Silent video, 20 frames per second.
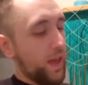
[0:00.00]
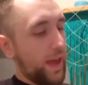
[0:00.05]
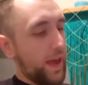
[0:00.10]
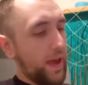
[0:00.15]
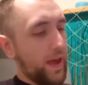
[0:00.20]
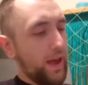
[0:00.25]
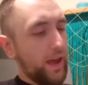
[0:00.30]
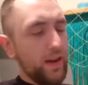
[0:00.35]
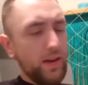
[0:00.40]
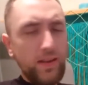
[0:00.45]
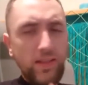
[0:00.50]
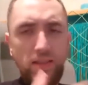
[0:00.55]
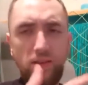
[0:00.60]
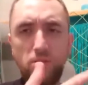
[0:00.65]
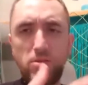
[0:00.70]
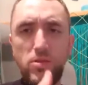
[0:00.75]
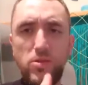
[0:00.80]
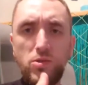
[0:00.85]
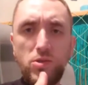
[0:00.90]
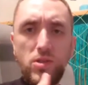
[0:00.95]
And
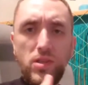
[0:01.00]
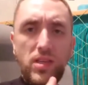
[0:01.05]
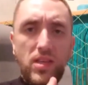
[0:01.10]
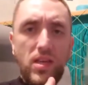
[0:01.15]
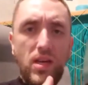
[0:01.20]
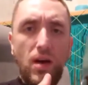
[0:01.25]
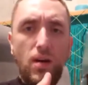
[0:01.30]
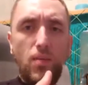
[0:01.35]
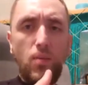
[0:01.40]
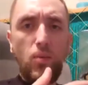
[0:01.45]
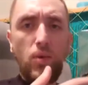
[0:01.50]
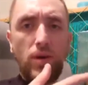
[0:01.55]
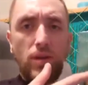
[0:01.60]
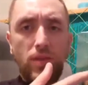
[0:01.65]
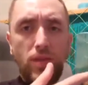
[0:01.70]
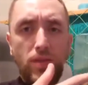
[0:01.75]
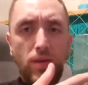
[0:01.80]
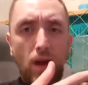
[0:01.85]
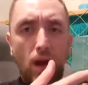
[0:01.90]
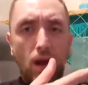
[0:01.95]
they'll usually come
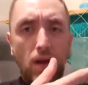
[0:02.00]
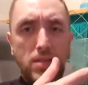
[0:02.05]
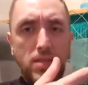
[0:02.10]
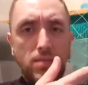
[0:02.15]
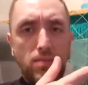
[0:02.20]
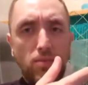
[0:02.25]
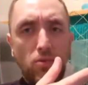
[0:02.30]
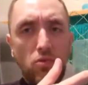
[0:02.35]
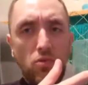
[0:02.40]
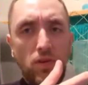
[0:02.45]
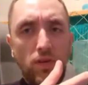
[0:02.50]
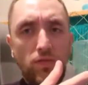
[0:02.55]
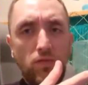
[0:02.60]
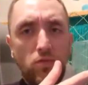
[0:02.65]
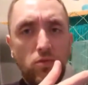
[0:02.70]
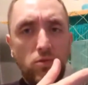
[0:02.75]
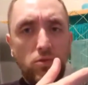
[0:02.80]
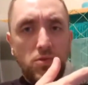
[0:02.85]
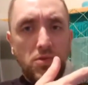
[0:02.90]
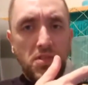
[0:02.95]
with some
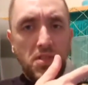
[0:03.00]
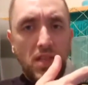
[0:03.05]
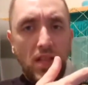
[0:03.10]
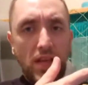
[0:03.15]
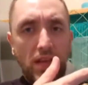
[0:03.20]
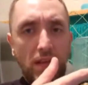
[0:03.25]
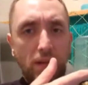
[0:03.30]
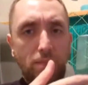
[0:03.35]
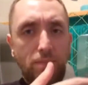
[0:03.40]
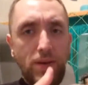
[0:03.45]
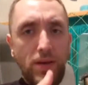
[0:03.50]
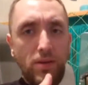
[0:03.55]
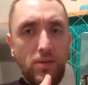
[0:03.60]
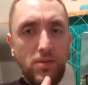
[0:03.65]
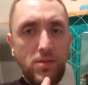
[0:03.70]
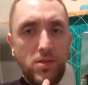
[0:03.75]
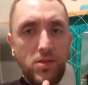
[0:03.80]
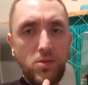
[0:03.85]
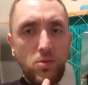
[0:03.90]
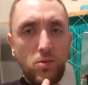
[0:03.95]
peripherals like
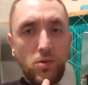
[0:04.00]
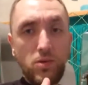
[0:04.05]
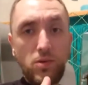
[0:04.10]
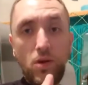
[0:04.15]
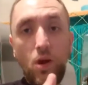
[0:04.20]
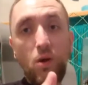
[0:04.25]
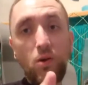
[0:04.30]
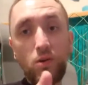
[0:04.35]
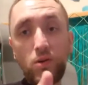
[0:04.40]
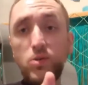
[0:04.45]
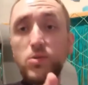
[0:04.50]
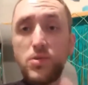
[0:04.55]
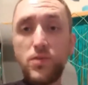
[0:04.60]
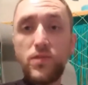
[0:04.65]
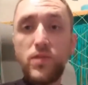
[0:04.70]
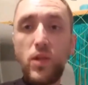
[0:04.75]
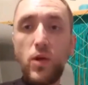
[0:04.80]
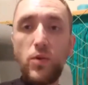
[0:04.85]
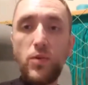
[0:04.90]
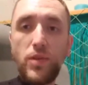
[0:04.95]
belts or articles
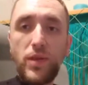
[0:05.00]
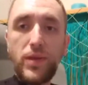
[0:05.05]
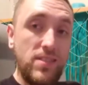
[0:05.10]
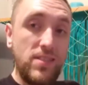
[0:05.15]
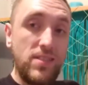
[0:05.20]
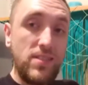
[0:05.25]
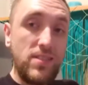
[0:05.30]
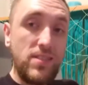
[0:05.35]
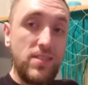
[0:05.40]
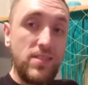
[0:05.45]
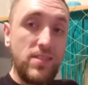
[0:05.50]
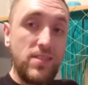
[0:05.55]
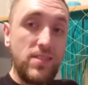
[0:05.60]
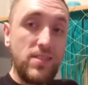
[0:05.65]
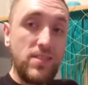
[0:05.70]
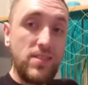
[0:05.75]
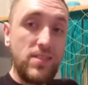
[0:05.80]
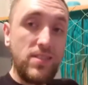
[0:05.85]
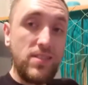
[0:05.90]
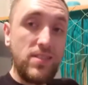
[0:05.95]
of clothing. First
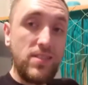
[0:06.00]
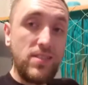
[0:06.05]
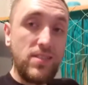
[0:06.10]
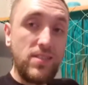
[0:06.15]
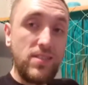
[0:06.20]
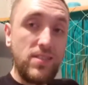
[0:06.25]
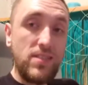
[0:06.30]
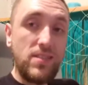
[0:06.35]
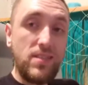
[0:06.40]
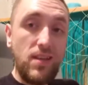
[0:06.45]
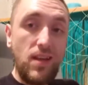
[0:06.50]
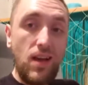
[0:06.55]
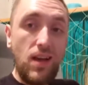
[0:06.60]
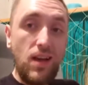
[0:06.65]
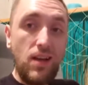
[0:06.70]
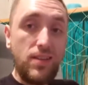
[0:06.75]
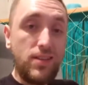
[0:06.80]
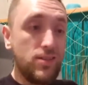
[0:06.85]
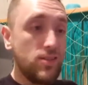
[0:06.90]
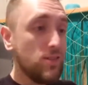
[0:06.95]
impressions,
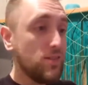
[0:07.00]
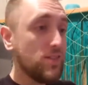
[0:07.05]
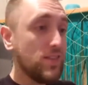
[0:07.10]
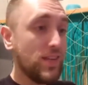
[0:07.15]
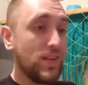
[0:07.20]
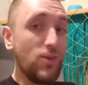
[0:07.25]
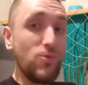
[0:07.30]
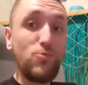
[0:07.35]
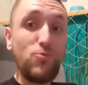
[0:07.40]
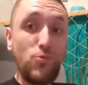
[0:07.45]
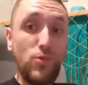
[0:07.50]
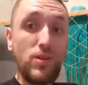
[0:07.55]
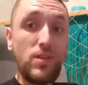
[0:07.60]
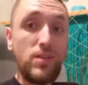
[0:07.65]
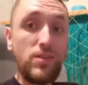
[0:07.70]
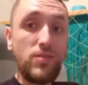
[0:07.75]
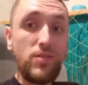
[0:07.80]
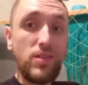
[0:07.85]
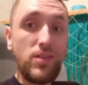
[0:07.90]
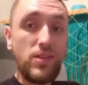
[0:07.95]
this looks like a
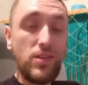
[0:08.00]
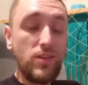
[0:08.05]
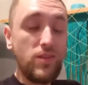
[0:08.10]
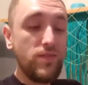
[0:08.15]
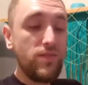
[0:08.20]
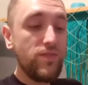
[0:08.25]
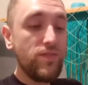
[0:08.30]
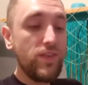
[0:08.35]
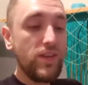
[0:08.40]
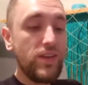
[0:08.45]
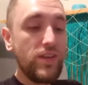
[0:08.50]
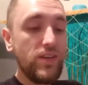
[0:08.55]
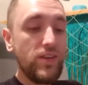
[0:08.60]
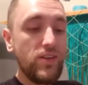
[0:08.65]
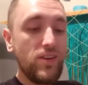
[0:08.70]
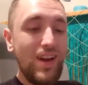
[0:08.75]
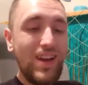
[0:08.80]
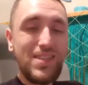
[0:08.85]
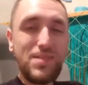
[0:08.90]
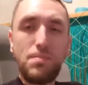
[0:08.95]
really, really good
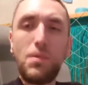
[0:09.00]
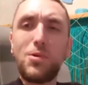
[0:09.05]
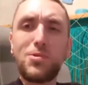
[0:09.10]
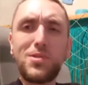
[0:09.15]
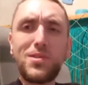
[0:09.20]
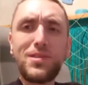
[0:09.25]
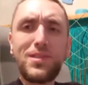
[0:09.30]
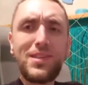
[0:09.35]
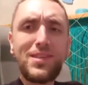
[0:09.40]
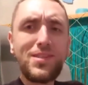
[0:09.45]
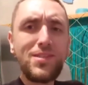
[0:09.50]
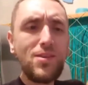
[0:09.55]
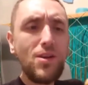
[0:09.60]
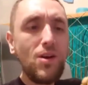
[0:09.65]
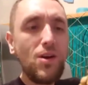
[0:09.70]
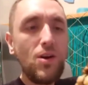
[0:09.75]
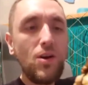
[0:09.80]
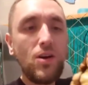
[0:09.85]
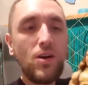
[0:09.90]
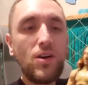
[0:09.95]
figure, as most elites
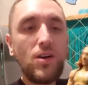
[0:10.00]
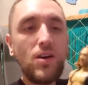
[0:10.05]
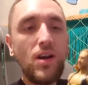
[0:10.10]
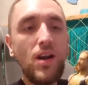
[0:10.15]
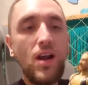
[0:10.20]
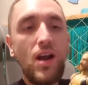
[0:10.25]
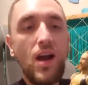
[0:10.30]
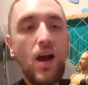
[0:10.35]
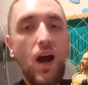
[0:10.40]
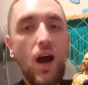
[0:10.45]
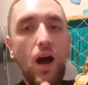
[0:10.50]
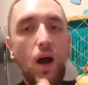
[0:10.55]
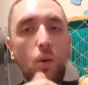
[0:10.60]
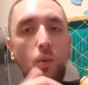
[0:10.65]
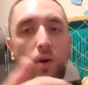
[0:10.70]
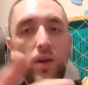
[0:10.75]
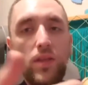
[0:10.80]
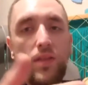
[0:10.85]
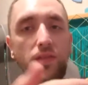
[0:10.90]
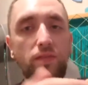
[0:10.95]
are.
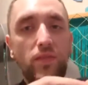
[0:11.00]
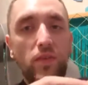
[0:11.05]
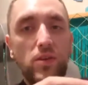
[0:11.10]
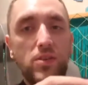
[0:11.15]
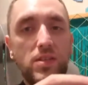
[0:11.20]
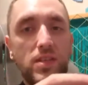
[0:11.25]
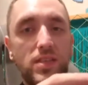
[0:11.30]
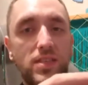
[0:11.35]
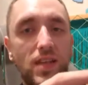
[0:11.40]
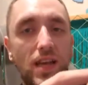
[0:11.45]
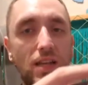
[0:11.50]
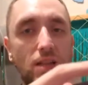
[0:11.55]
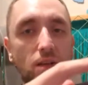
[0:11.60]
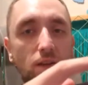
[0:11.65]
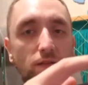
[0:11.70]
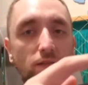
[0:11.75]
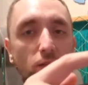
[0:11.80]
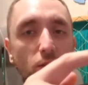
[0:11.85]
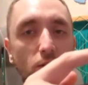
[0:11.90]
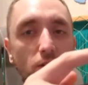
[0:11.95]
One of the first things I look
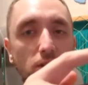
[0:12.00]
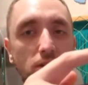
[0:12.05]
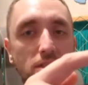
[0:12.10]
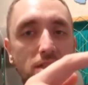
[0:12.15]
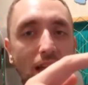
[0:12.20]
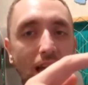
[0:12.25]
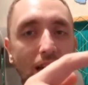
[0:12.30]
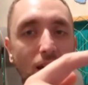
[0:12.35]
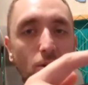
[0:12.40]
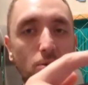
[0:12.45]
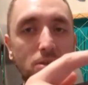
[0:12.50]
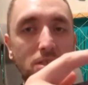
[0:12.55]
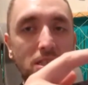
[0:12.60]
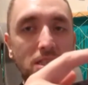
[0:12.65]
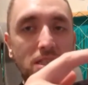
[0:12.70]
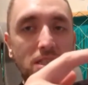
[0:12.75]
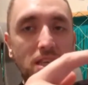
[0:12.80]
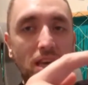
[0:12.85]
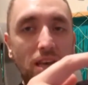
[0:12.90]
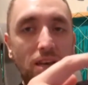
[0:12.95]
for is how
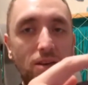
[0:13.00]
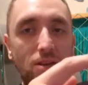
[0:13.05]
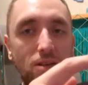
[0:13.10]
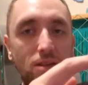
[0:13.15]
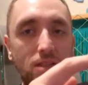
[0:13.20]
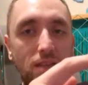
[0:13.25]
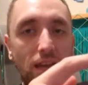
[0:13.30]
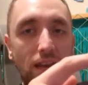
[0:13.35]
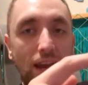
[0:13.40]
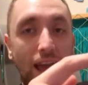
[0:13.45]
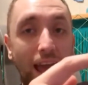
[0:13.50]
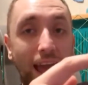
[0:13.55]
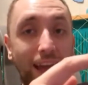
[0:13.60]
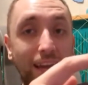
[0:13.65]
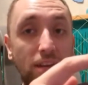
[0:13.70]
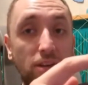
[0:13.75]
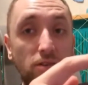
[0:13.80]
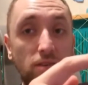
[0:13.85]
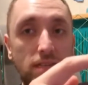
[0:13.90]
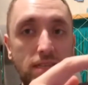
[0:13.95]
detailed and
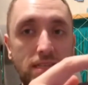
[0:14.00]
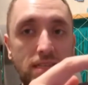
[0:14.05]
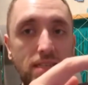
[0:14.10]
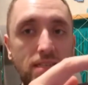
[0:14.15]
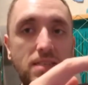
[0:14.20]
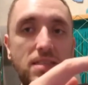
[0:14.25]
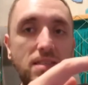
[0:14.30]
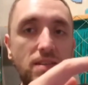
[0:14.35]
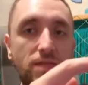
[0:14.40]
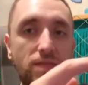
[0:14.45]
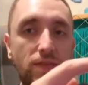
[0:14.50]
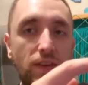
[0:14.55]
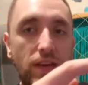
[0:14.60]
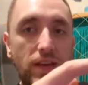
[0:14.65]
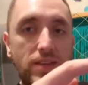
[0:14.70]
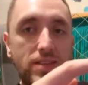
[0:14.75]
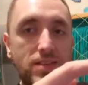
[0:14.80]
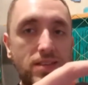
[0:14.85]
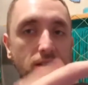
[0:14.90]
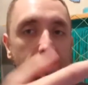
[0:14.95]
accurate is the
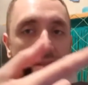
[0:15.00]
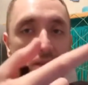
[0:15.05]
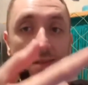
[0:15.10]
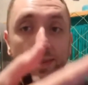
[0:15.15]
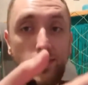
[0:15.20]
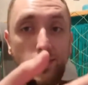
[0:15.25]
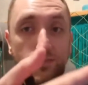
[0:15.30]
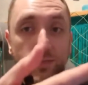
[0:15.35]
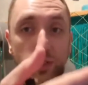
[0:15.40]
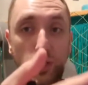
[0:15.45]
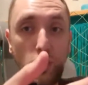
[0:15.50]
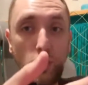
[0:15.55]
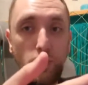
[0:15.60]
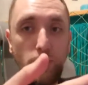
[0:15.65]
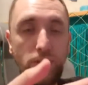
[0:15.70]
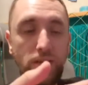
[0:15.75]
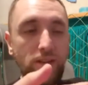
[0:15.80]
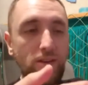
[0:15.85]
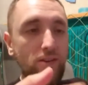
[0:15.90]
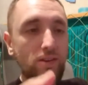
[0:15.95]
face. Does it look
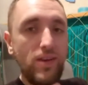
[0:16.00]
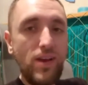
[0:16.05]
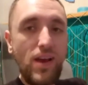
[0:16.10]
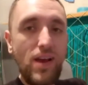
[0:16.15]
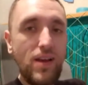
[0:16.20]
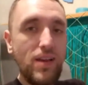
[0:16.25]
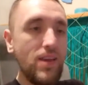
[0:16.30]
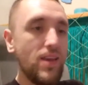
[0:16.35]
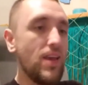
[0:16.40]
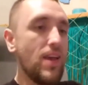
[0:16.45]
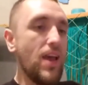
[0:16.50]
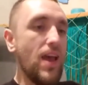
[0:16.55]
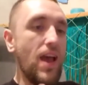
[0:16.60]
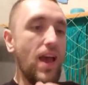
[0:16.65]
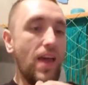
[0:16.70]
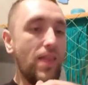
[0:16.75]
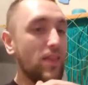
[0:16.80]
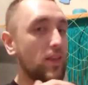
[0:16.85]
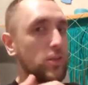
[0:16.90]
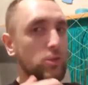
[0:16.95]
derpy or not?
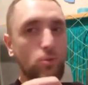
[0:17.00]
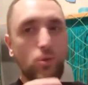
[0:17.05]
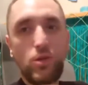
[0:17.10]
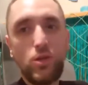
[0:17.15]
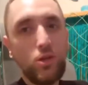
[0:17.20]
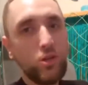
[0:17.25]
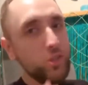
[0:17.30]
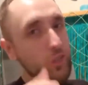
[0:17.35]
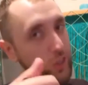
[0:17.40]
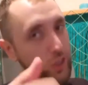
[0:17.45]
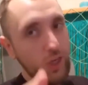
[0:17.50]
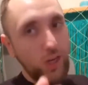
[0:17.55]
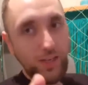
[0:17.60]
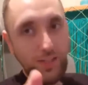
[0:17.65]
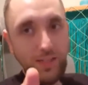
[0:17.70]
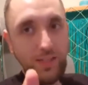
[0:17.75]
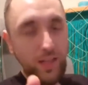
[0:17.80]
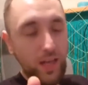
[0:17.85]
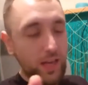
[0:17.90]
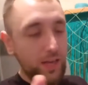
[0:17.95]
And this one looks
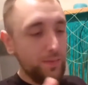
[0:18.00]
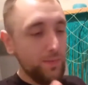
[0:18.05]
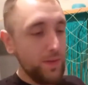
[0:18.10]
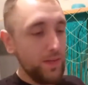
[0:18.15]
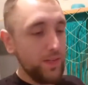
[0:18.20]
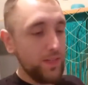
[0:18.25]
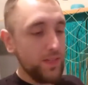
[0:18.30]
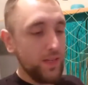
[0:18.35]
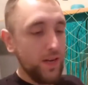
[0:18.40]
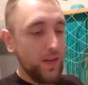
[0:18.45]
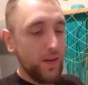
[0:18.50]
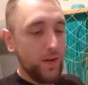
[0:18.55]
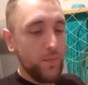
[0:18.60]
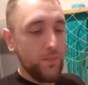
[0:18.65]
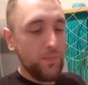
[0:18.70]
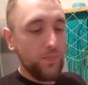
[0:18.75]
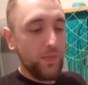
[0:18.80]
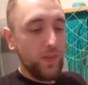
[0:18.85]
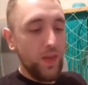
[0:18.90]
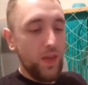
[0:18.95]
just like Pete Dunne.
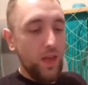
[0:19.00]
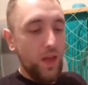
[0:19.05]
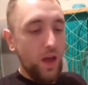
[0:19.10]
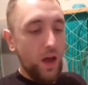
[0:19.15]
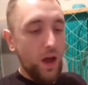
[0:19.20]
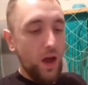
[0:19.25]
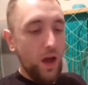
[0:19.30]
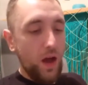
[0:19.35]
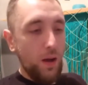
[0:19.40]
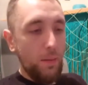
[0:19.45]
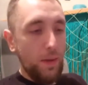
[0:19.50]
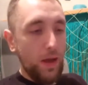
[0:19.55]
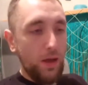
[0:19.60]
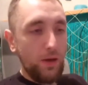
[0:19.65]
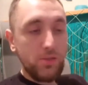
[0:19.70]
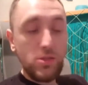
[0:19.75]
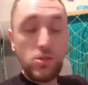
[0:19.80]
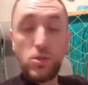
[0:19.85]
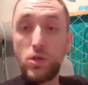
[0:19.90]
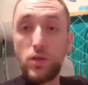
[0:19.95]
I
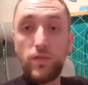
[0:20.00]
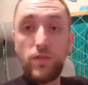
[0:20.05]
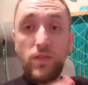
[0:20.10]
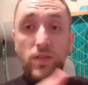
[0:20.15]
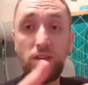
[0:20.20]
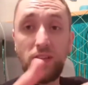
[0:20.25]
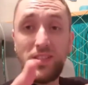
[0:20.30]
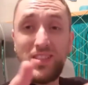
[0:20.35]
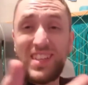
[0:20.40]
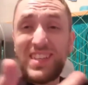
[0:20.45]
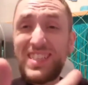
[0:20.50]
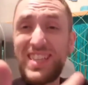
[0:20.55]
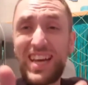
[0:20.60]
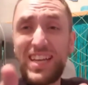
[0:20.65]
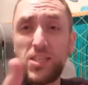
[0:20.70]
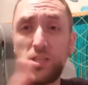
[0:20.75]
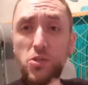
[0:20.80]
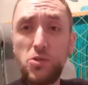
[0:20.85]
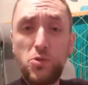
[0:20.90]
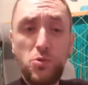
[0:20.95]
also look for things like
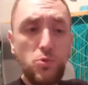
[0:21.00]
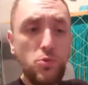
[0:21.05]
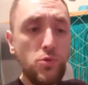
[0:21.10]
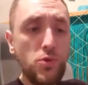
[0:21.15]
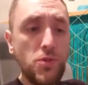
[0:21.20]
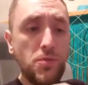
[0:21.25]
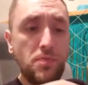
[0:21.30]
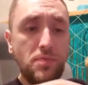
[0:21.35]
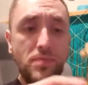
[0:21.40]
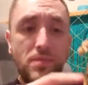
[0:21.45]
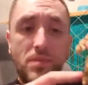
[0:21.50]
tattoos.